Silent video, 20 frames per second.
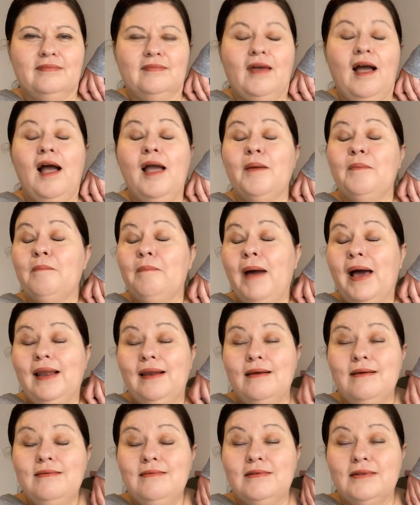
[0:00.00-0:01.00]
I am
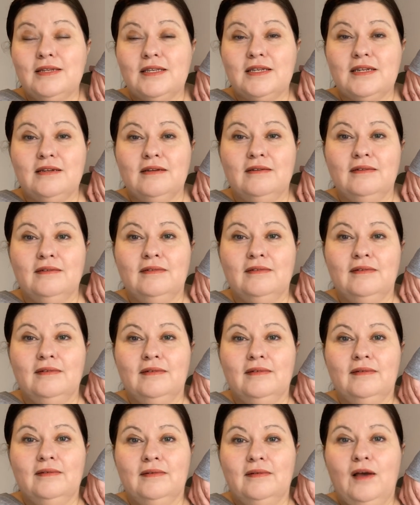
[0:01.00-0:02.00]
balanced,
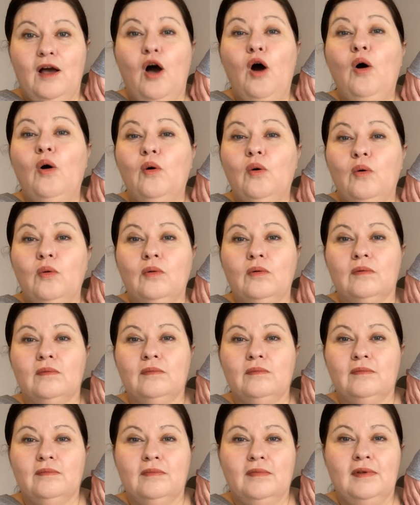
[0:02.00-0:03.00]
whole,
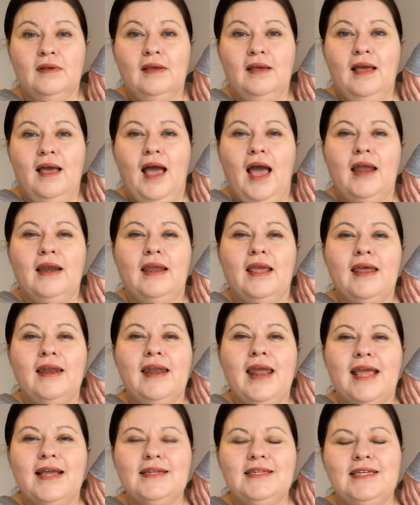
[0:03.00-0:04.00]
and
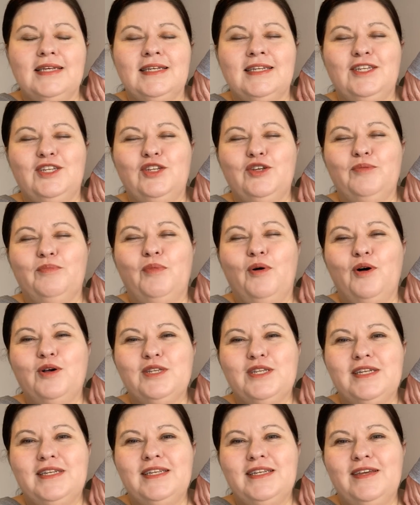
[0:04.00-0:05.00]
connected to
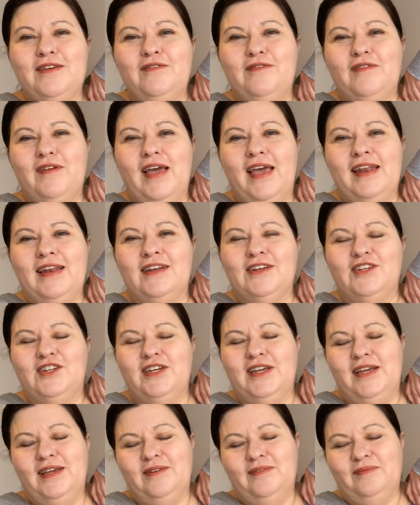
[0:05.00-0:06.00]
positive
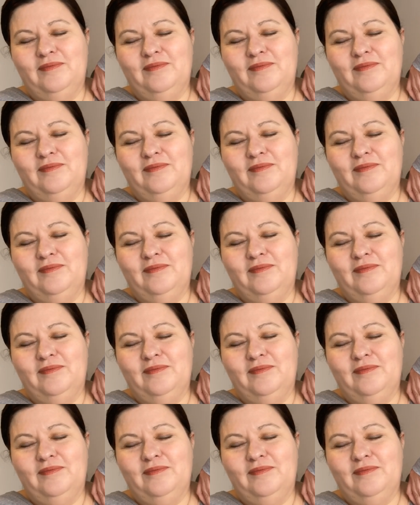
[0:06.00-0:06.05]
energy.